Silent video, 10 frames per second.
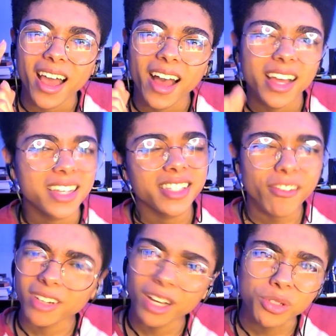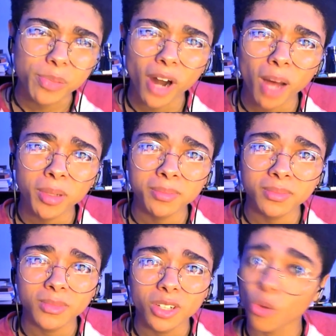is everyone else the problem?
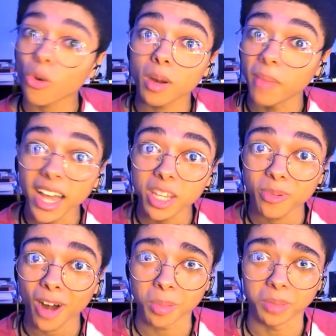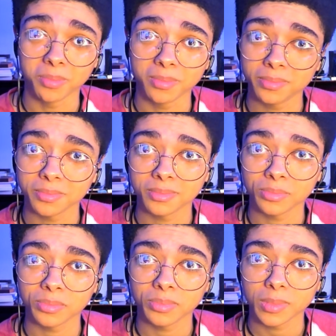Or am I the problem?
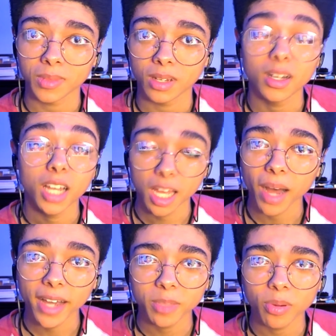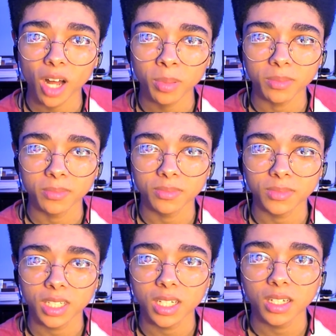Am I the problem?
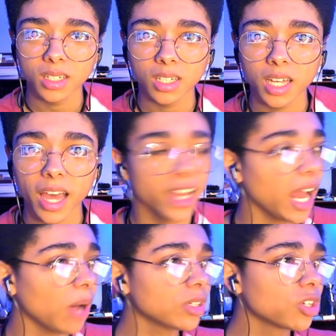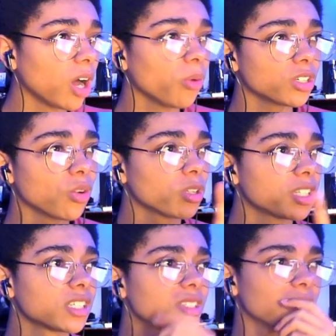And I want to go one thing
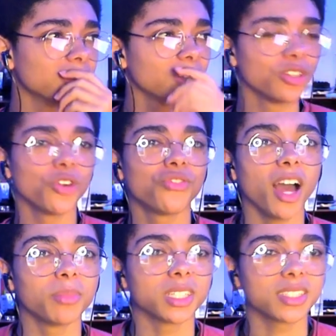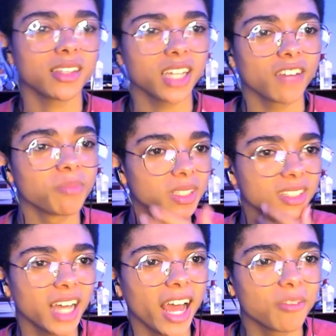into the NoFap, because I think I haven't
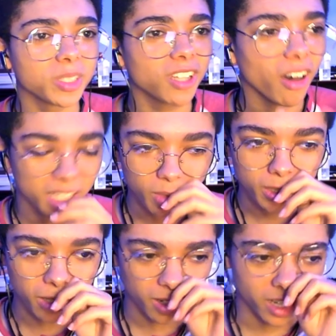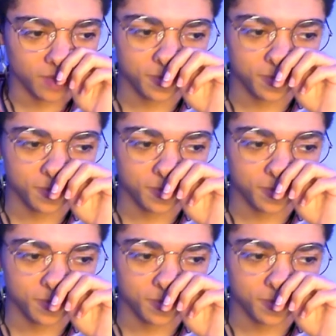been talking about that a lot.